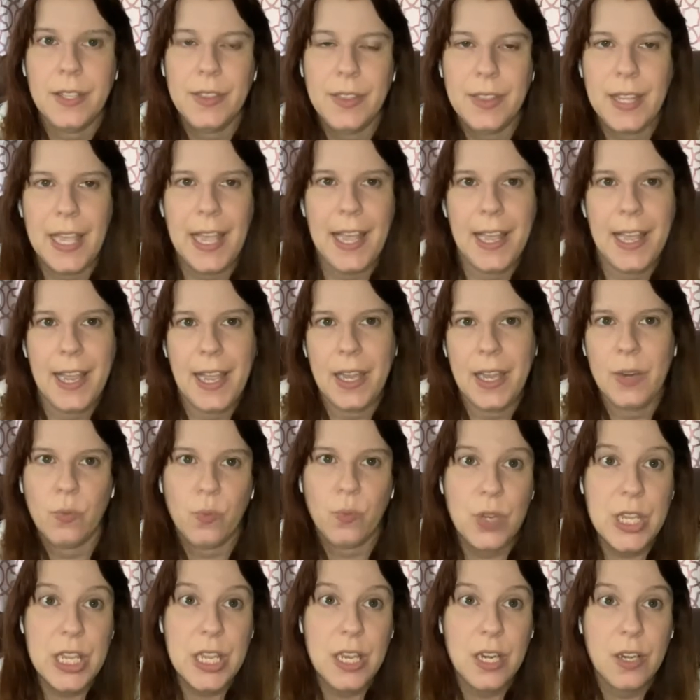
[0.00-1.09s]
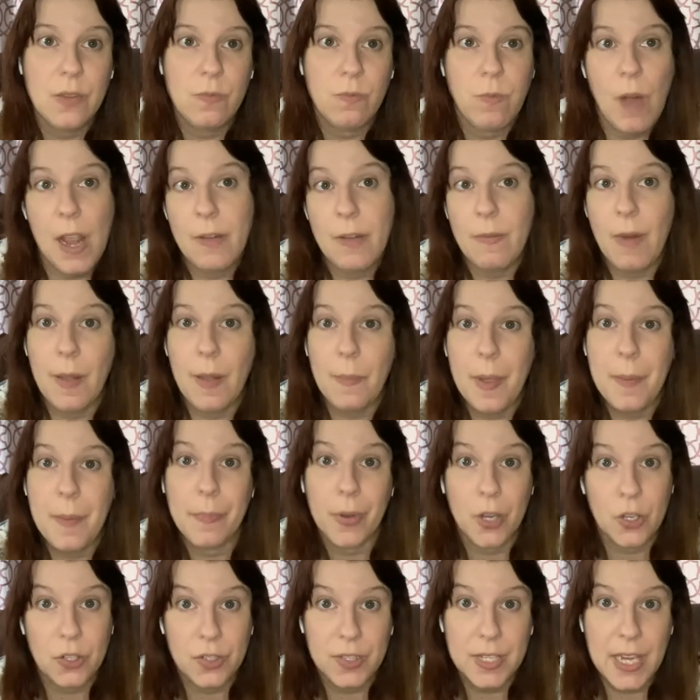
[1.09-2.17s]
that I read right around my
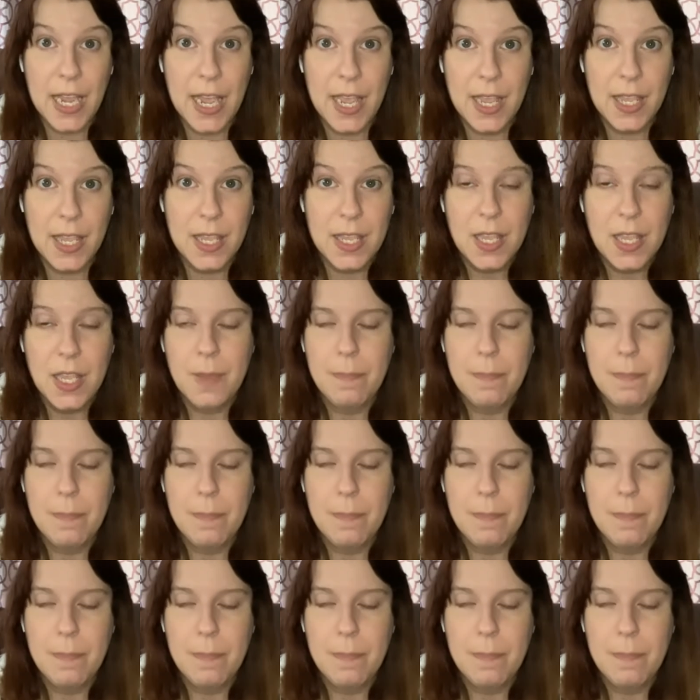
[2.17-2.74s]
birthday,